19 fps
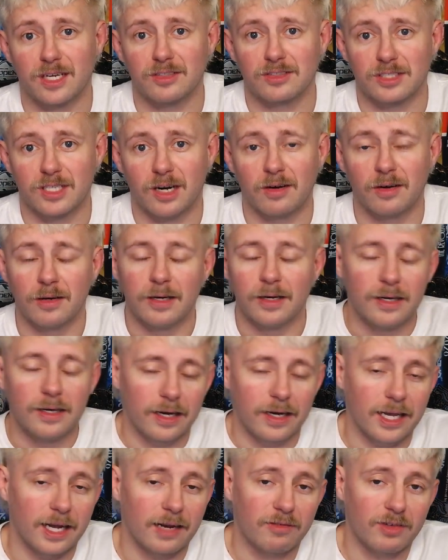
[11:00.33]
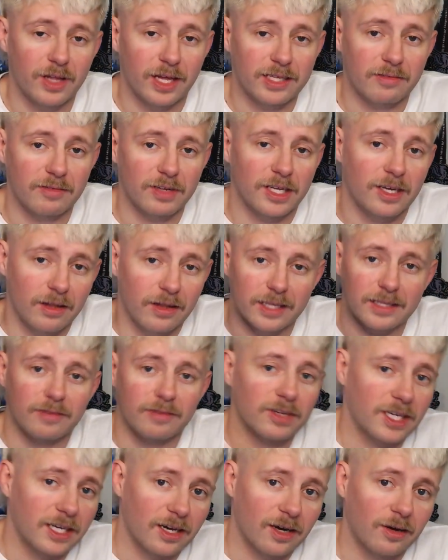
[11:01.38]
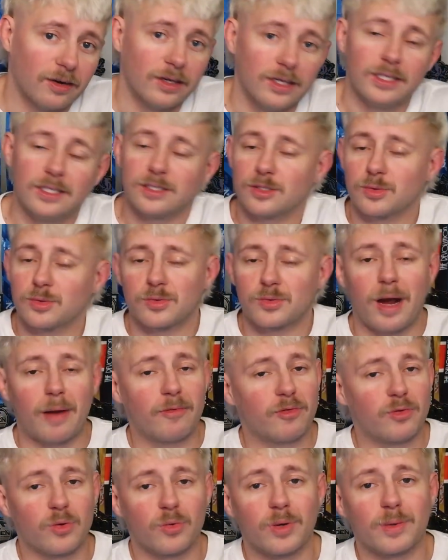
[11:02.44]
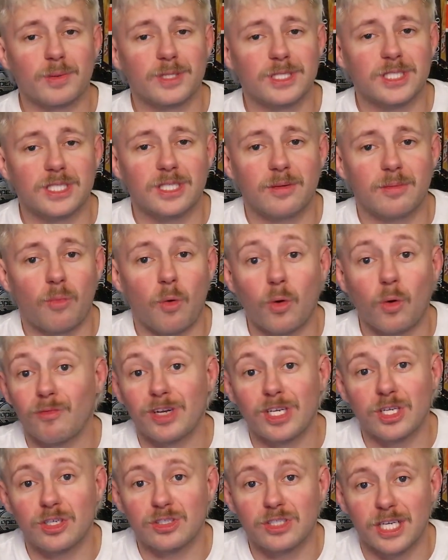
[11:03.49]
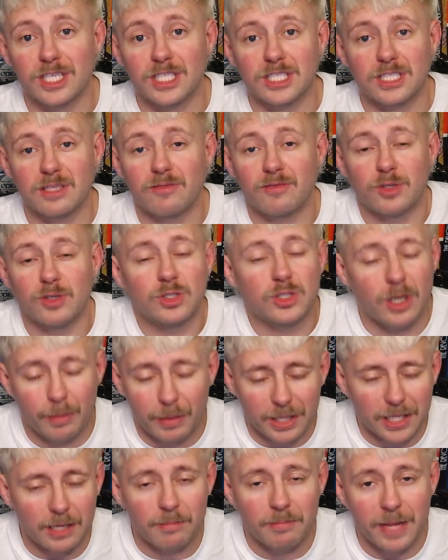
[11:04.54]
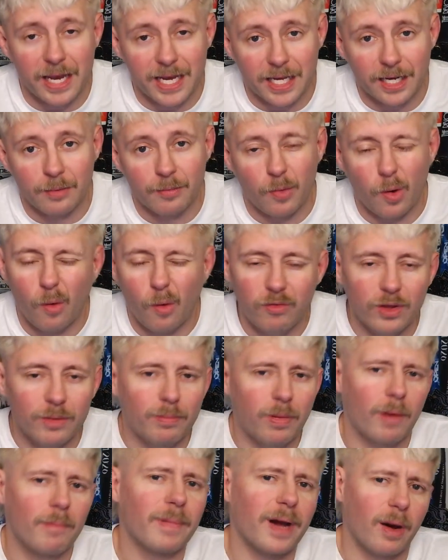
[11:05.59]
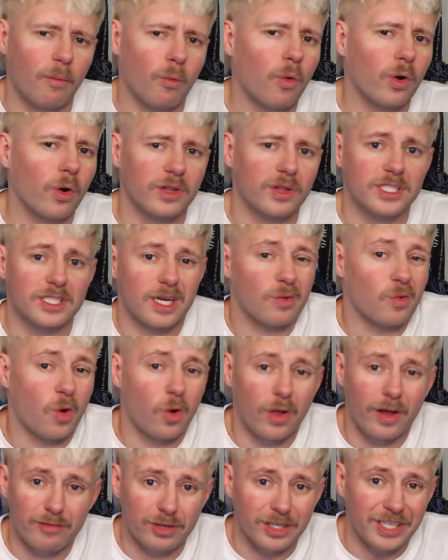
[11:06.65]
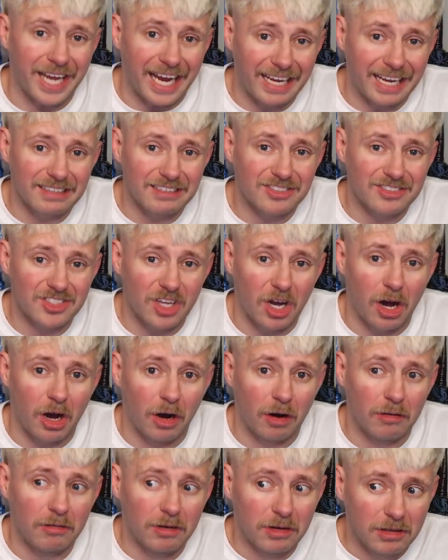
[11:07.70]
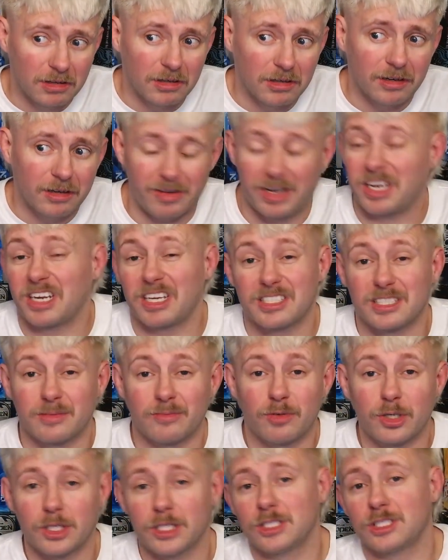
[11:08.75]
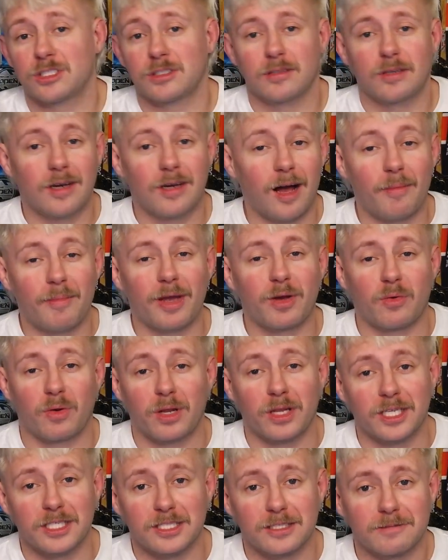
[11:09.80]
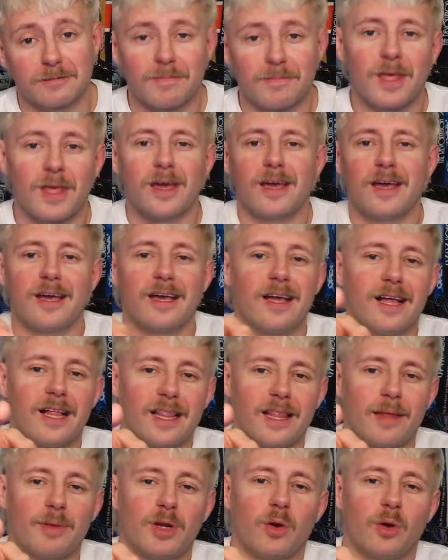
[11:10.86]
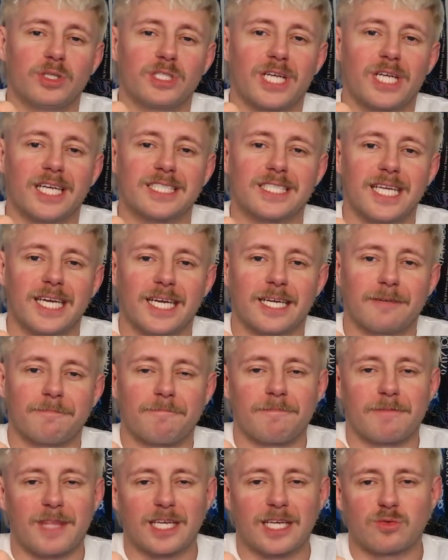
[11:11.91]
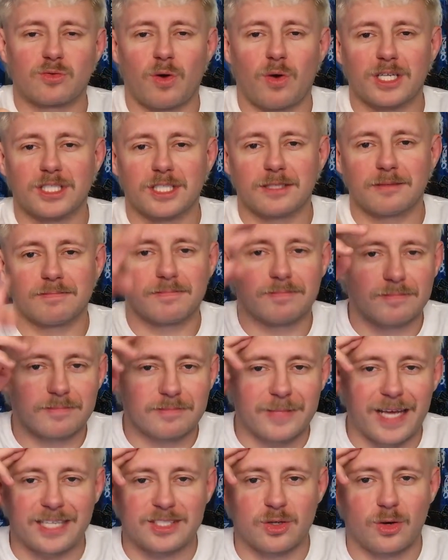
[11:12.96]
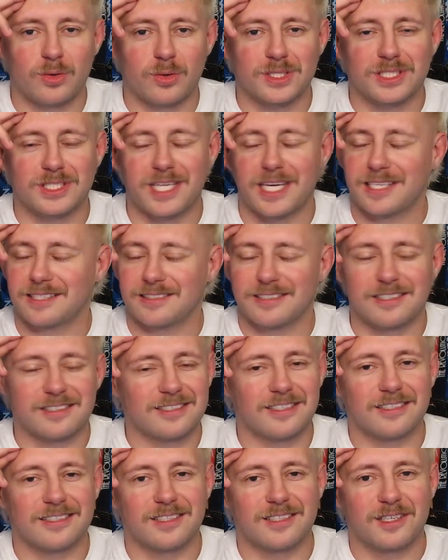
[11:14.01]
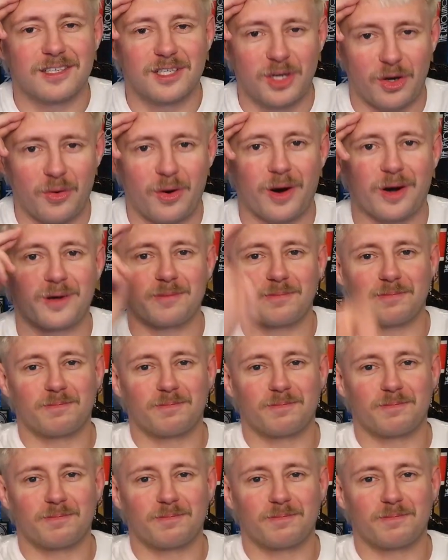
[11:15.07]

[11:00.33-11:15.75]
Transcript: So again, if you like the video, subscribe if you want to see more videos like this in the future. I'm going to keep making them, hopefully pump out more of these. I roll every day, so if I can get some footage, I'll make one of these. Let me know what you guys think. Thanks for watching. As always, stay consistent, go hard.